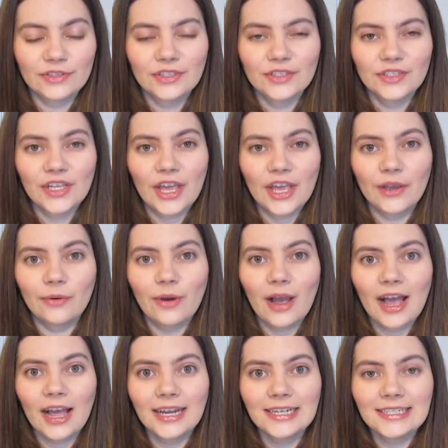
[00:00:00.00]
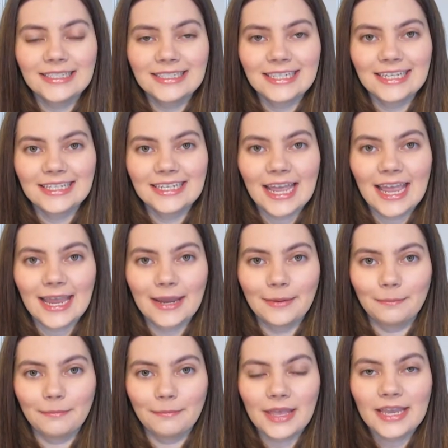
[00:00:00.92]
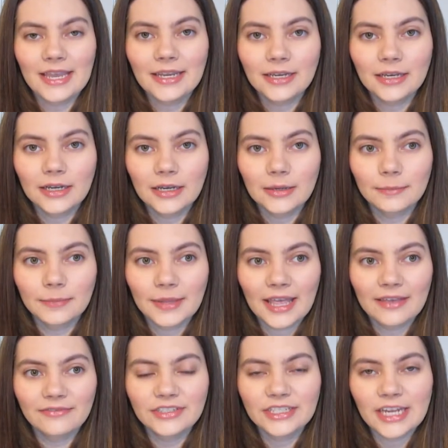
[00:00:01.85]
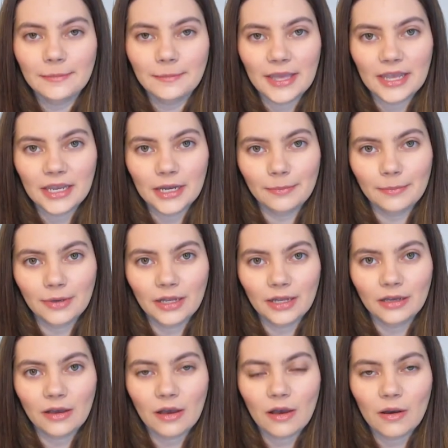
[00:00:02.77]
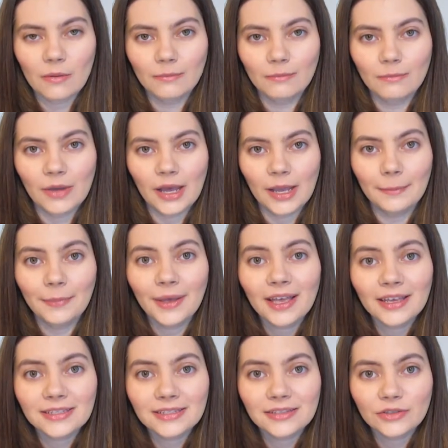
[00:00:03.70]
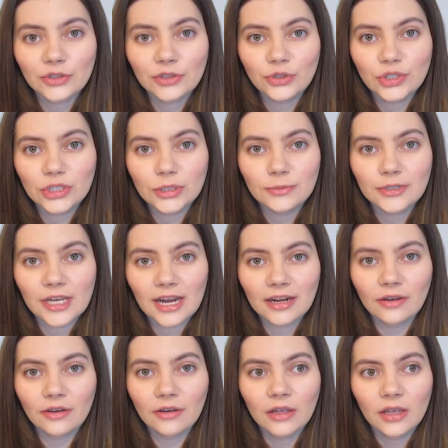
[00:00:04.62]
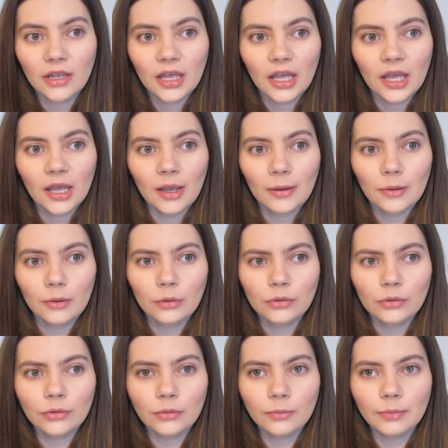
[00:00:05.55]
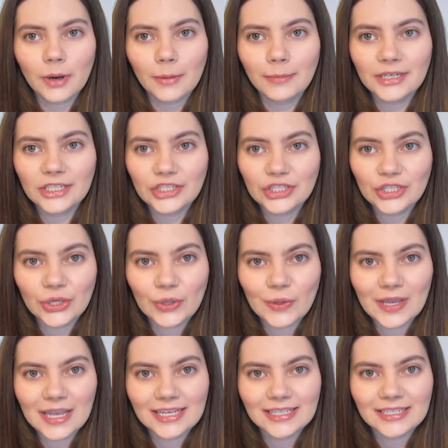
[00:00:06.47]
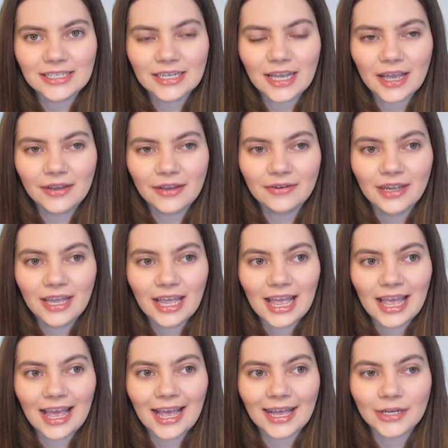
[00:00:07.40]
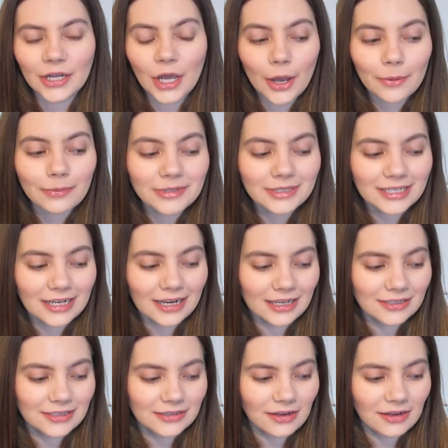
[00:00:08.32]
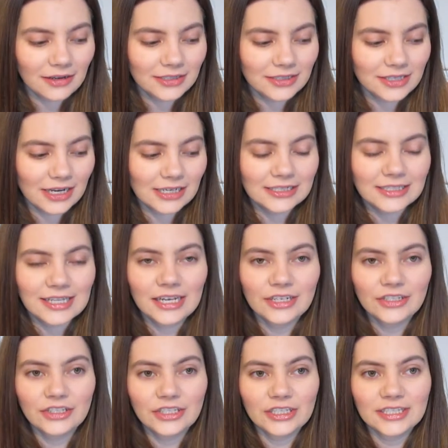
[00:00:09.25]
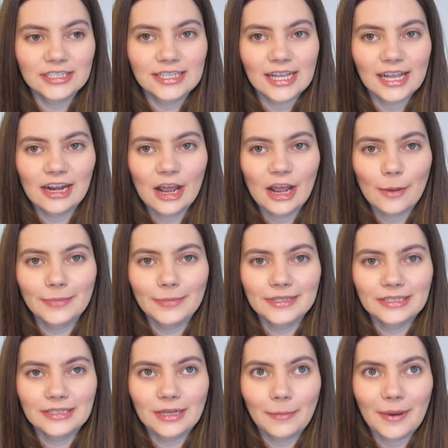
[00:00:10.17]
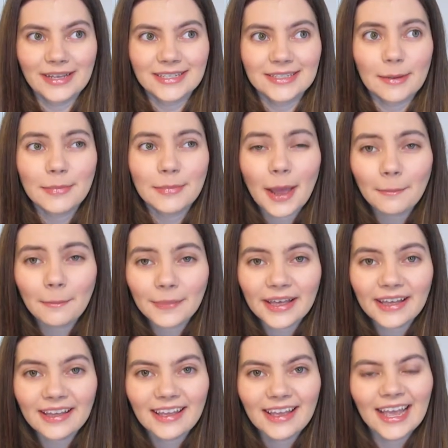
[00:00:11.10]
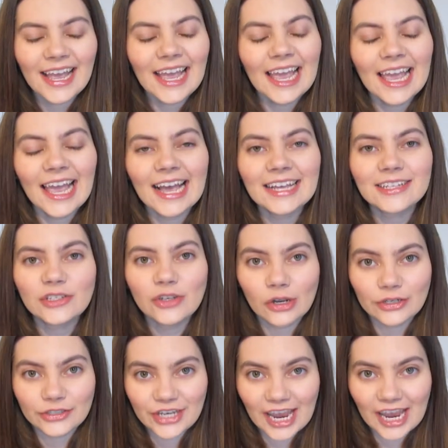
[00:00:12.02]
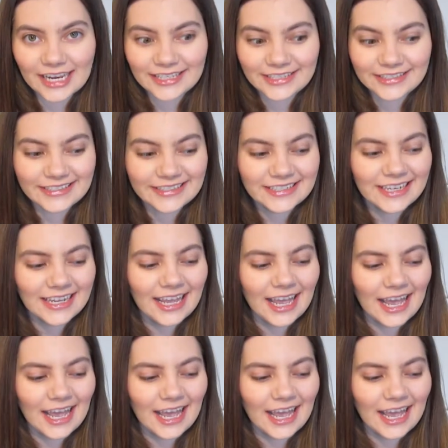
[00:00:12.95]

So I did a makeup, everyday makeup look on my personal YouTube channel, probably 2 years ago. And up until I started selling Senegence, and up until about September, it has not changed.